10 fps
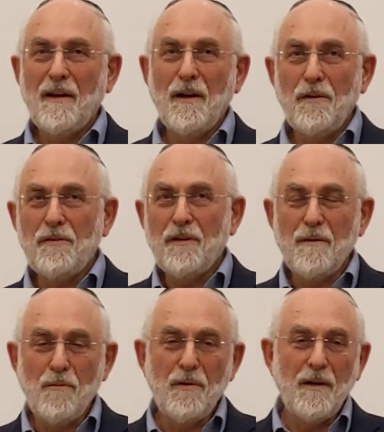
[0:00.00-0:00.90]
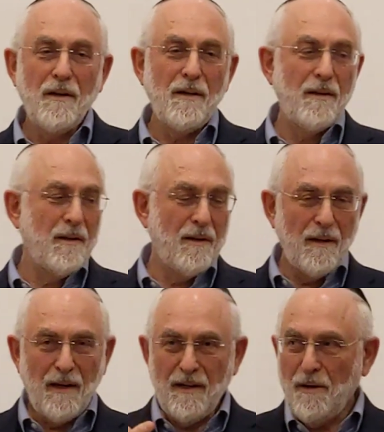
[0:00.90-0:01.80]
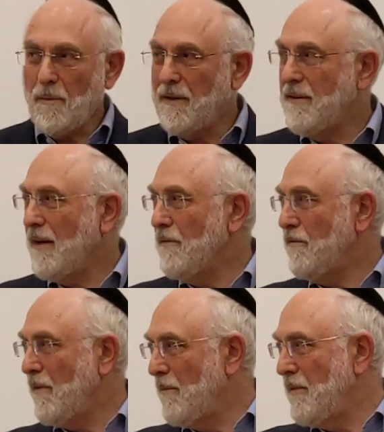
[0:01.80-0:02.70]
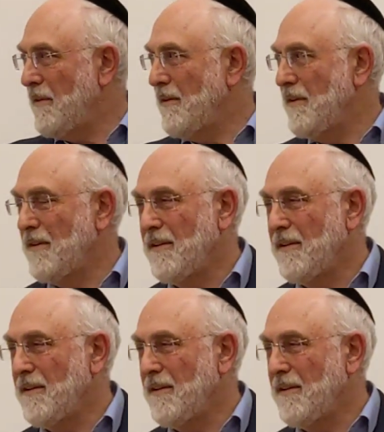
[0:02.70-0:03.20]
closed the gemura, and he went down from the